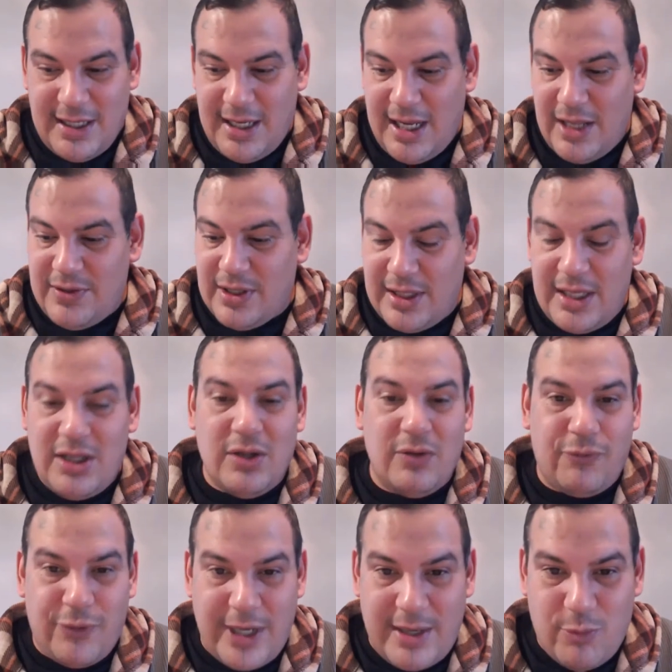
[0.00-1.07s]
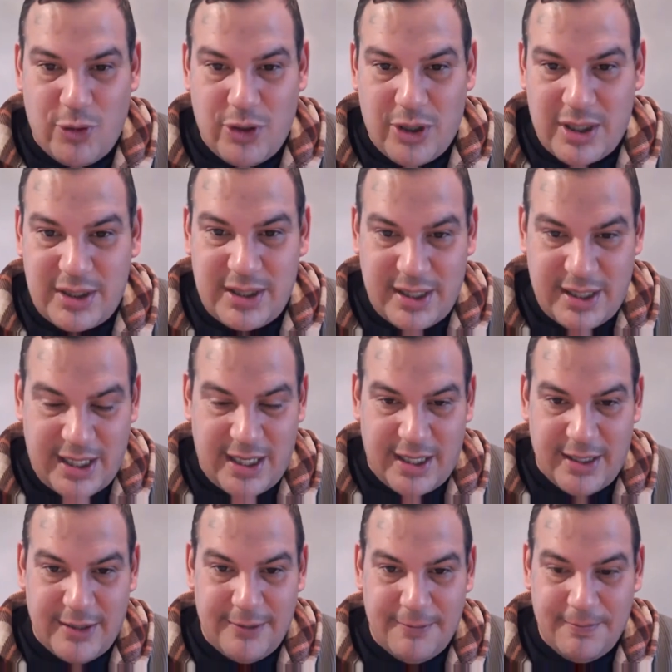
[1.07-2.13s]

in the legal framework today.